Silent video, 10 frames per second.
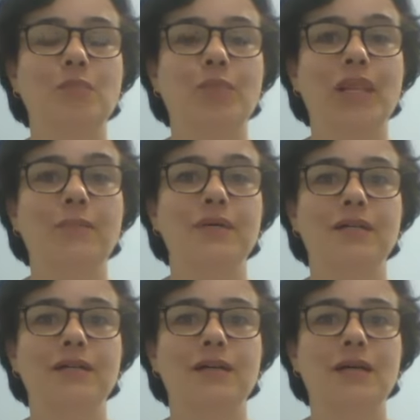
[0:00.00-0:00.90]

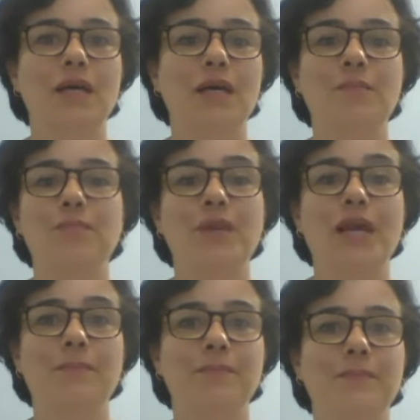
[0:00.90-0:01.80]
plumber,
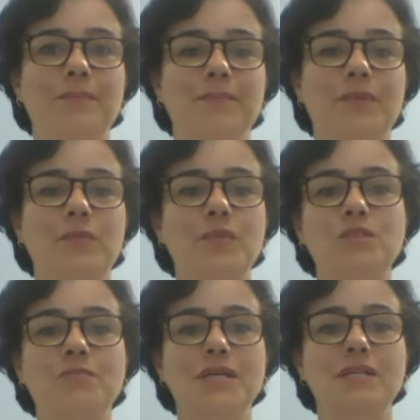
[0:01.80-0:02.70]
plum,
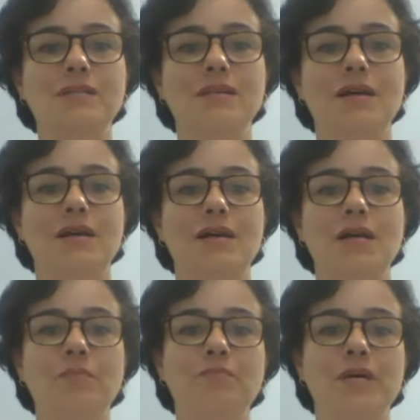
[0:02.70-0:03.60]
which means
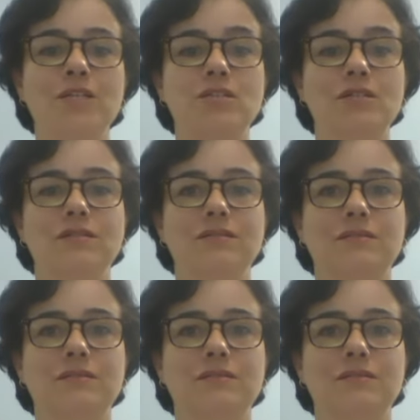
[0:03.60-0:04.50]
a measure,
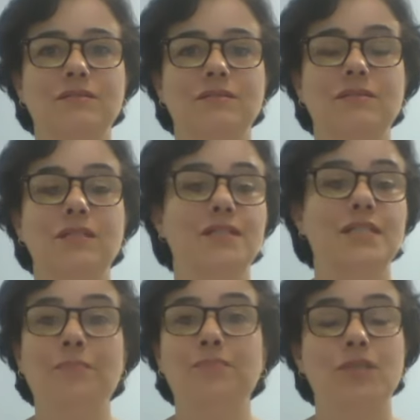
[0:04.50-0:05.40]
the
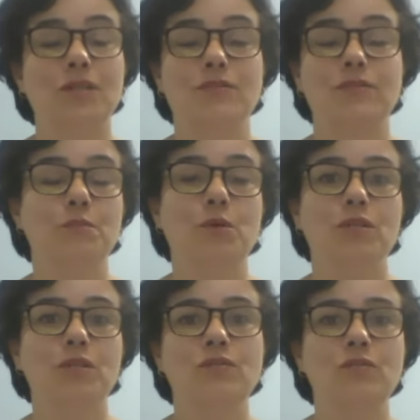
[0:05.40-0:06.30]
depth of a
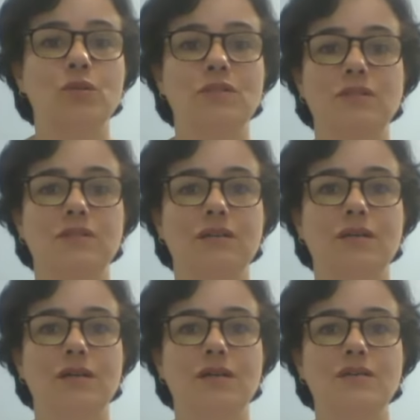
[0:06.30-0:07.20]
body of water.
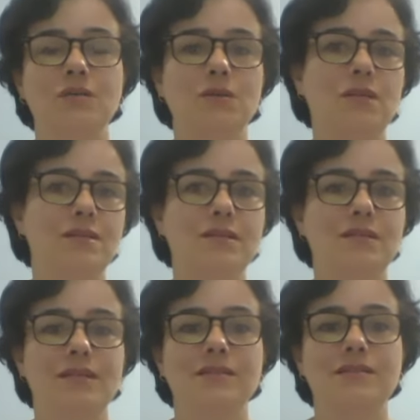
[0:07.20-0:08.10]
So here's a
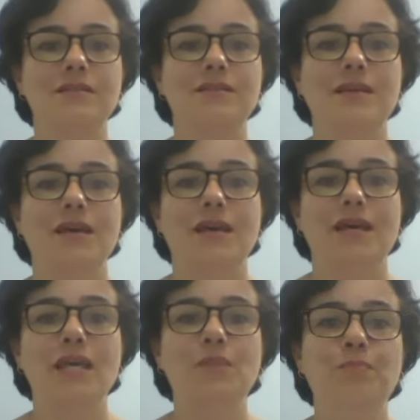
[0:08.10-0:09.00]
sentence.
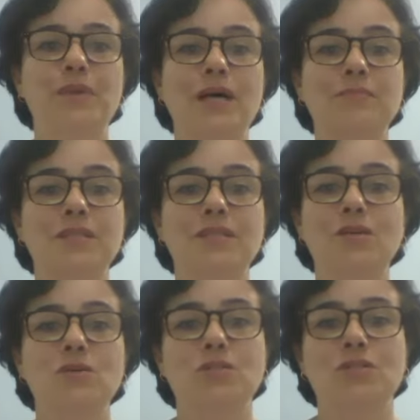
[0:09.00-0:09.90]
He plumbed the
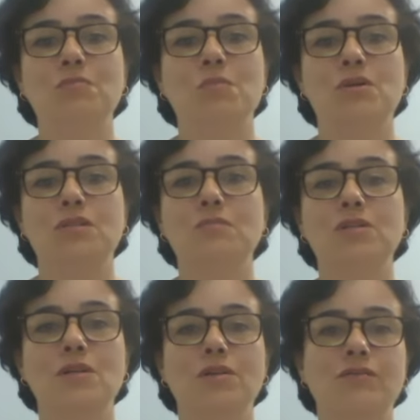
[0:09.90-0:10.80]
ocean bottom
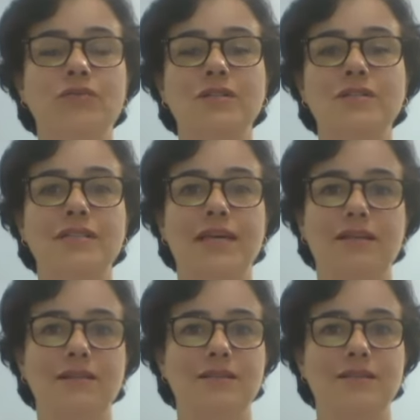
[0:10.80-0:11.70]
to look for his
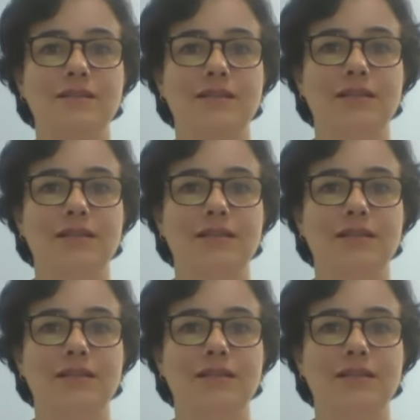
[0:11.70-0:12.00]
necklace.